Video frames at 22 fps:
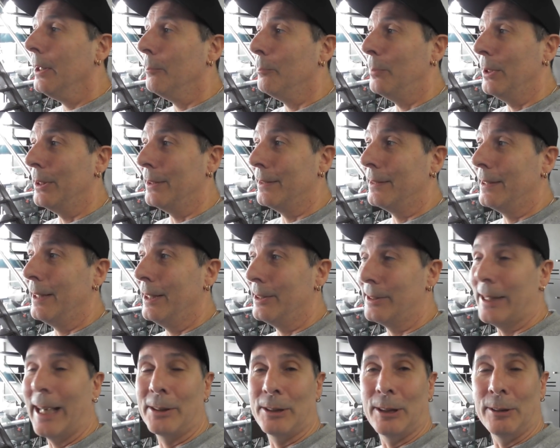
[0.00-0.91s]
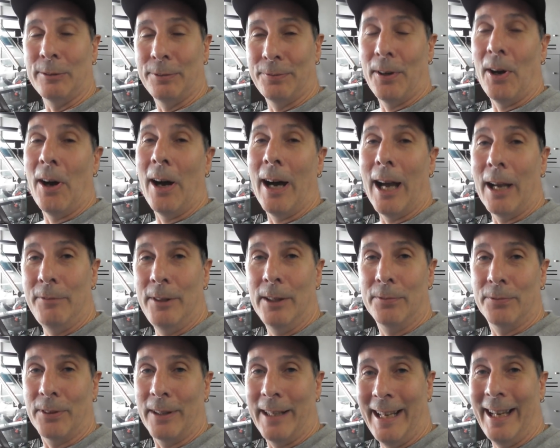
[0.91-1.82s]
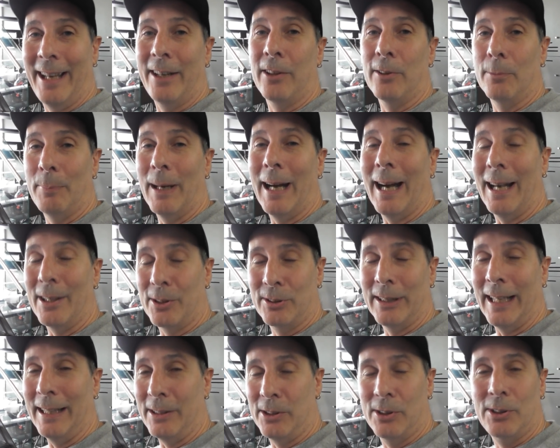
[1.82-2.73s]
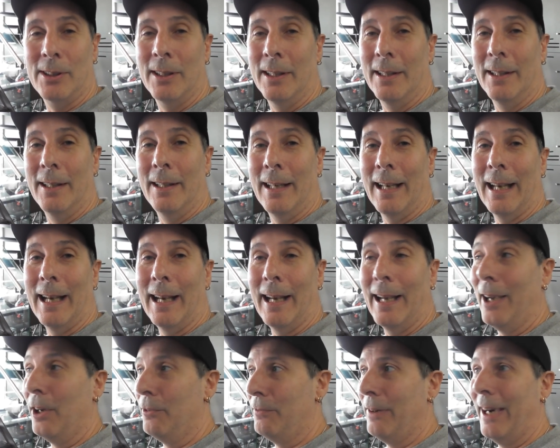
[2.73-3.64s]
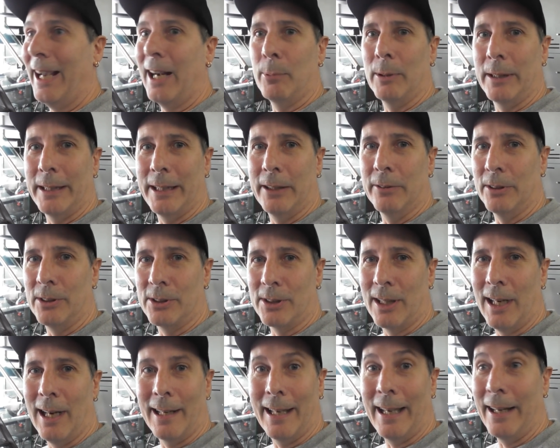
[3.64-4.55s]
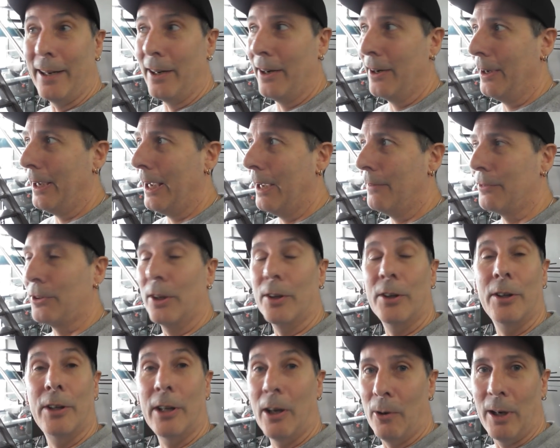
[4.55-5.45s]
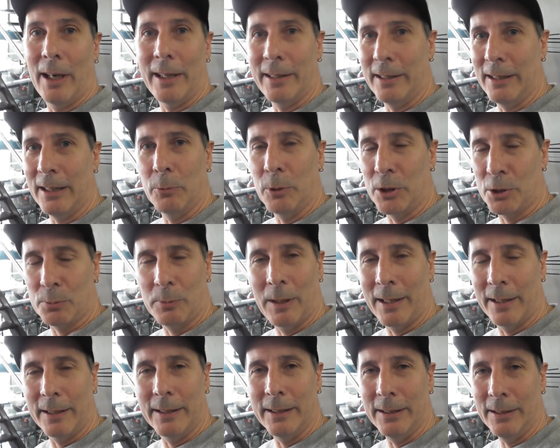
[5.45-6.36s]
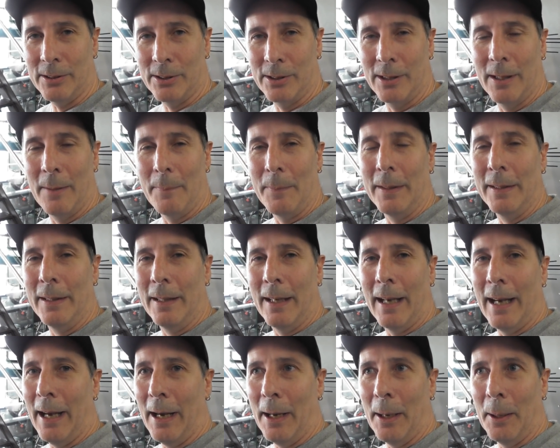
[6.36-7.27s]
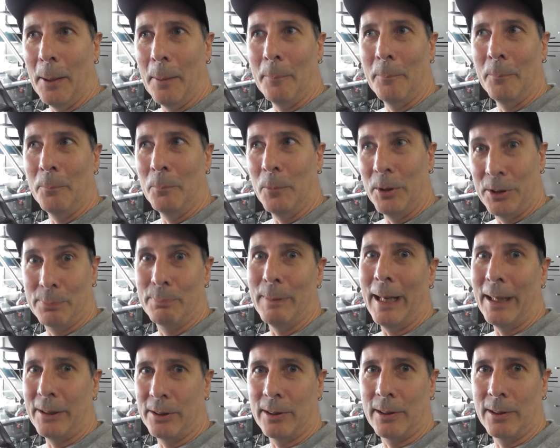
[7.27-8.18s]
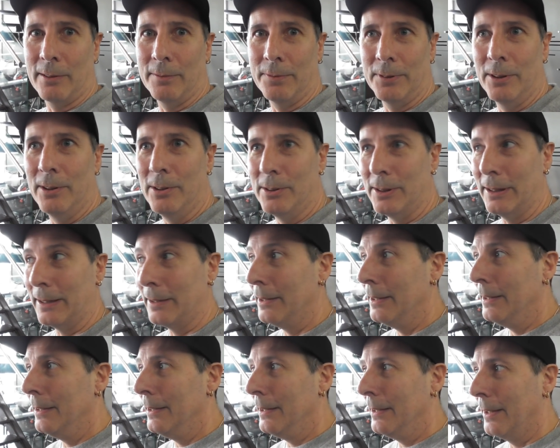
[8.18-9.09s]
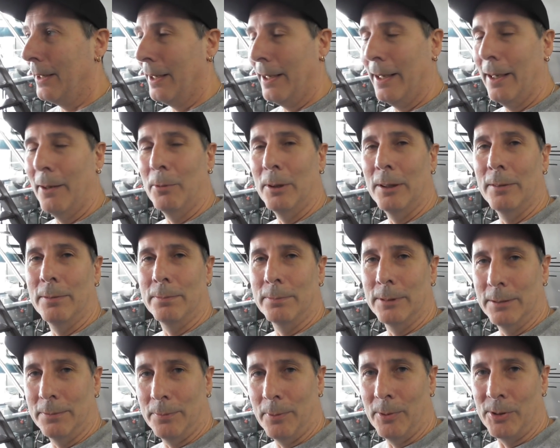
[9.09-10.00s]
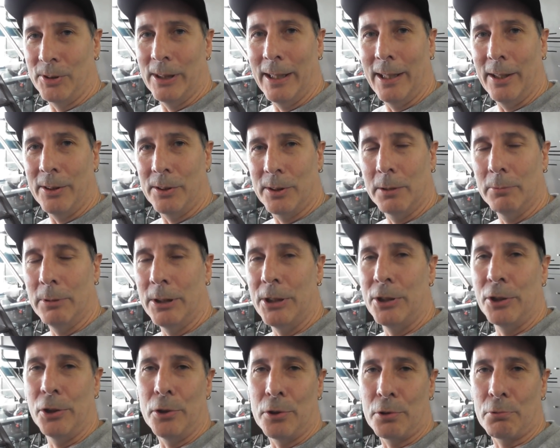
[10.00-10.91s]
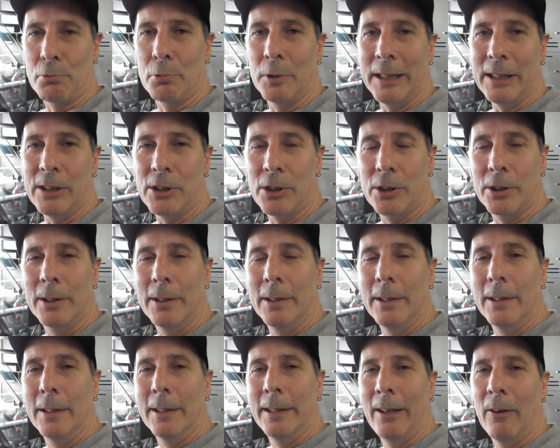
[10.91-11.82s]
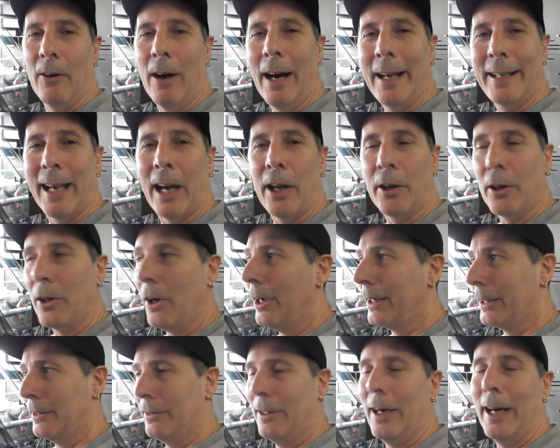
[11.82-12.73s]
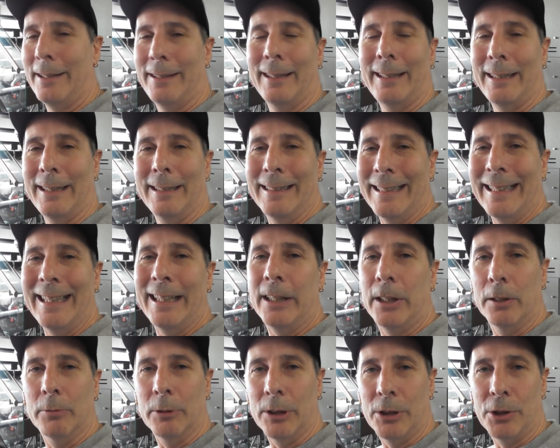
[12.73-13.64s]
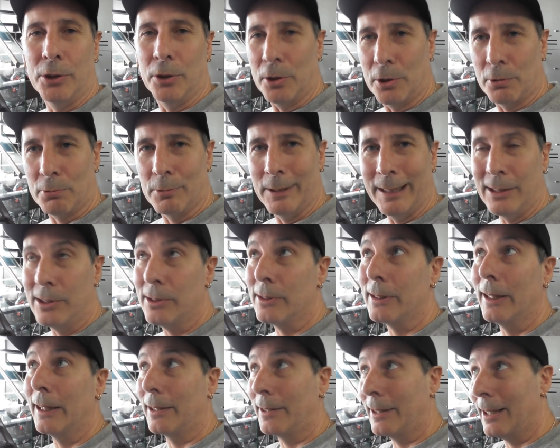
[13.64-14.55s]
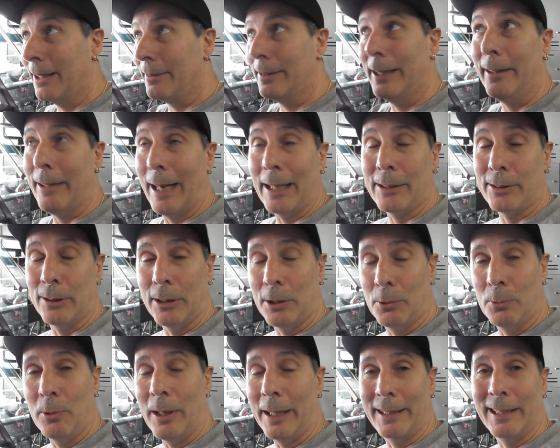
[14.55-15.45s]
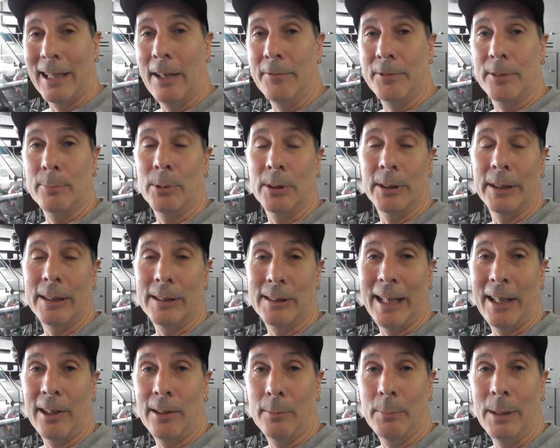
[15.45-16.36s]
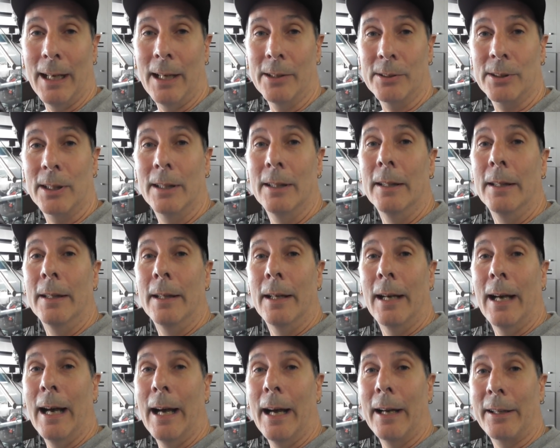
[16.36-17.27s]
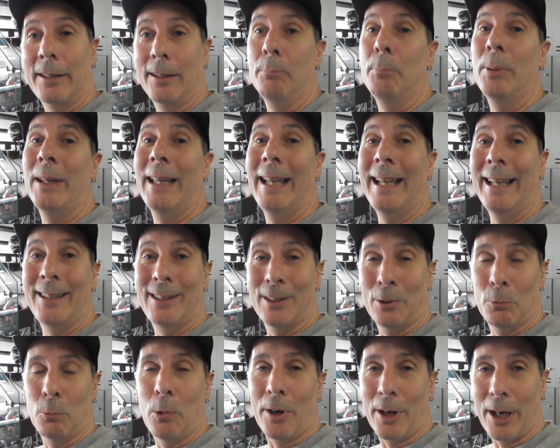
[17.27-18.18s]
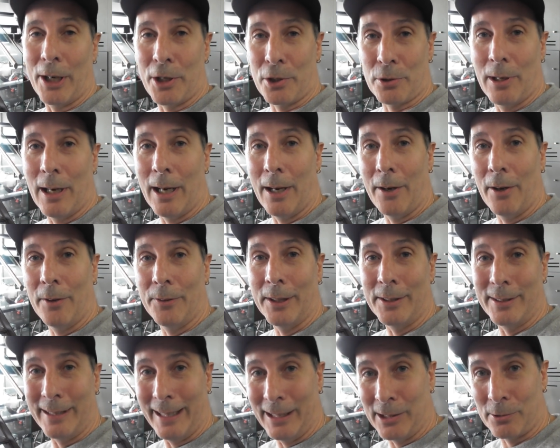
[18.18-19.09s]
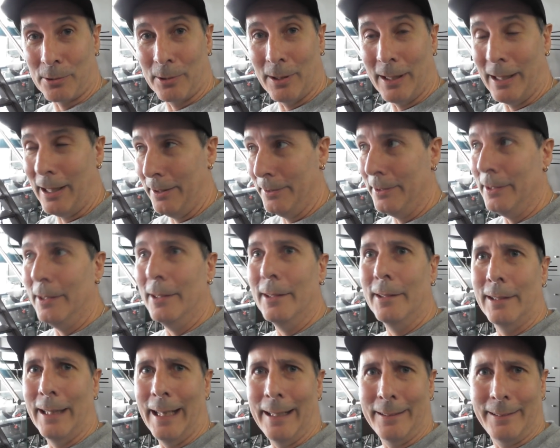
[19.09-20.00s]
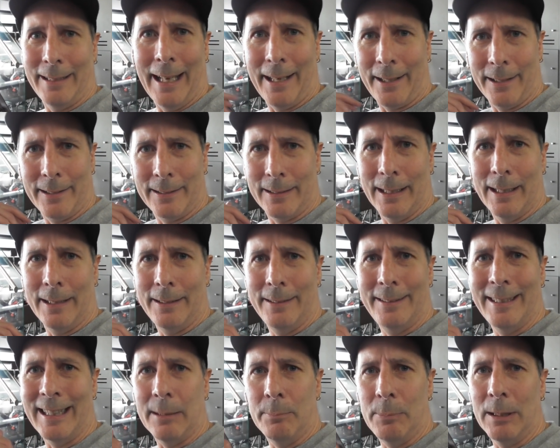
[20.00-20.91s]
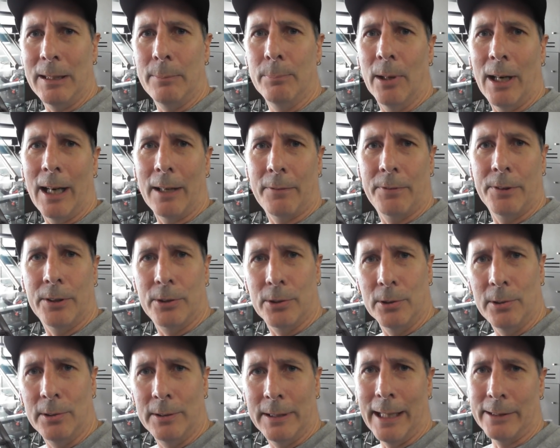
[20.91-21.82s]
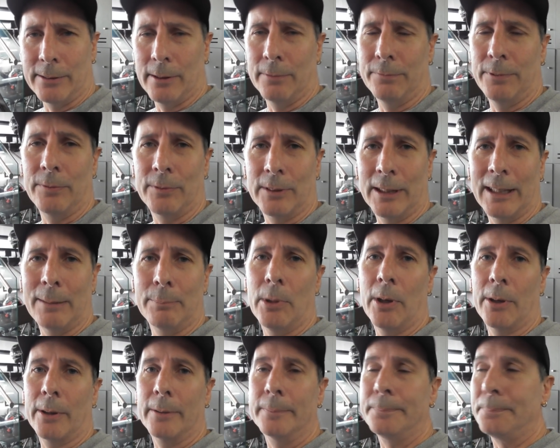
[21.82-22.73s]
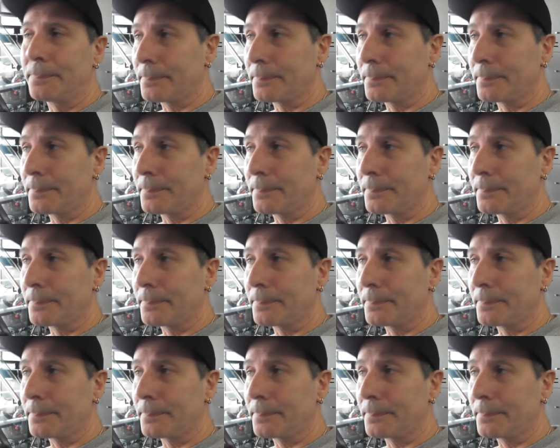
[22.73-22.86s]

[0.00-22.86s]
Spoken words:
But there's actually 5 different handlebar sets available here in Thailand, and I have got no idea which one it is, which makes it confusing. Now, we've said it's the reduced reach. Now, I don't ideally need the reduced reach. They're actually quite comfortable, these handlebars, compared to what I tried on the test ride at D Big Bike for the 2015 model,